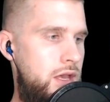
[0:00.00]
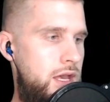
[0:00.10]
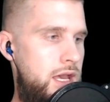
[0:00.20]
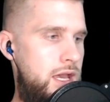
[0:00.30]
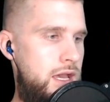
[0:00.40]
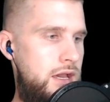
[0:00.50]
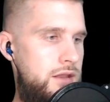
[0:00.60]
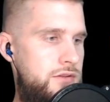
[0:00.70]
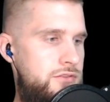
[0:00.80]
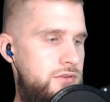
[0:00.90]

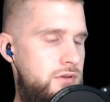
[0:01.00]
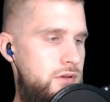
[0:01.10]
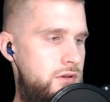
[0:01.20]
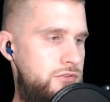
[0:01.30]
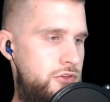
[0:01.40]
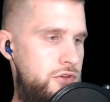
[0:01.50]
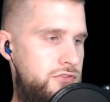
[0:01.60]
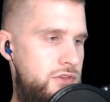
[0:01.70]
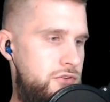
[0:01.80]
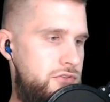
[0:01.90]
And so you can
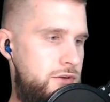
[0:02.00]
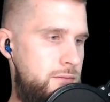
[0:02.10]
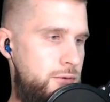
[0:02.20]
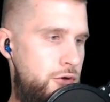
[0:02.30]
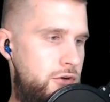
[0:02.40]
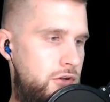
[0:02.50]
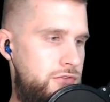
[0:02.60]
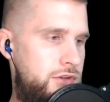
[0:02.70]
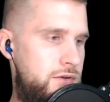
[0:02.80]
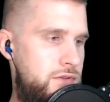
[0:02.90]
see there's different protocols
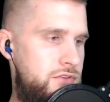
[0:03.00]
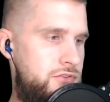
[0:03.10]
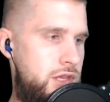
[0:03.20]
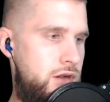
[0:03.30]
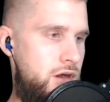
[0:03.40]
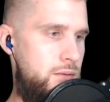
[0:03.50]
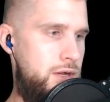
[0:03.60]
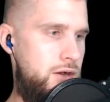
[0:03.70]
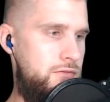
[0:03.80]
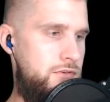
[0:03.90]
here. This is the
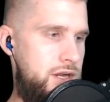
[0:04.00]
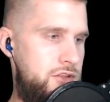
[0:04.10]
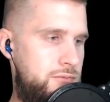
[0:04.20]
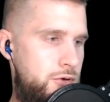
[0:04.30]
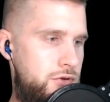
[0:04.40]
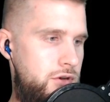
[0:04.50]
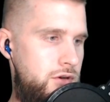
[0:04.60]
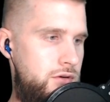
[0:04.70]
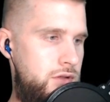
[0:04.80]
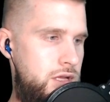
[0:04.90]
Compound Finance
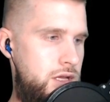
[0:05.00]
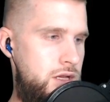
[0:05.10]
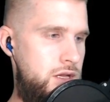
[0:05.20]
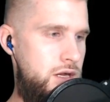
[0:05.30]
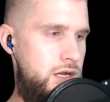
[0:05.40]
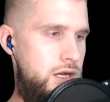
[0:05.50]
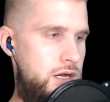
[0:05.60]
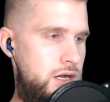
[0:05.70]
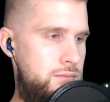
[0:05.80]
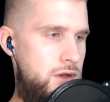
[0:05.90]
Protocol.
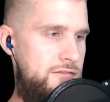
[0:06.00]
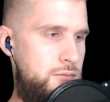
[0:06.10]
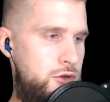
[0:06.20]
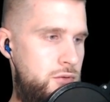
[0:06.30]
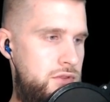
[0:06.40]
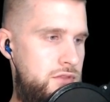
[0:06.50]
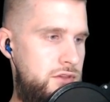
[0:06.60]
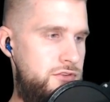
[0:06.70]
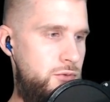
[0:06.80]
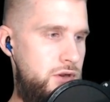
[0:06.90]
I'm not familiar with
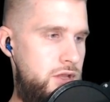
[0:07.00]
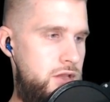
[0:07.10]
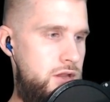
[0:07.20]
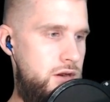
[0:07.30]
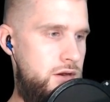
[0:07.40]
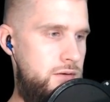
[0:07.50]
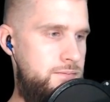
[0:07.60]
this one here.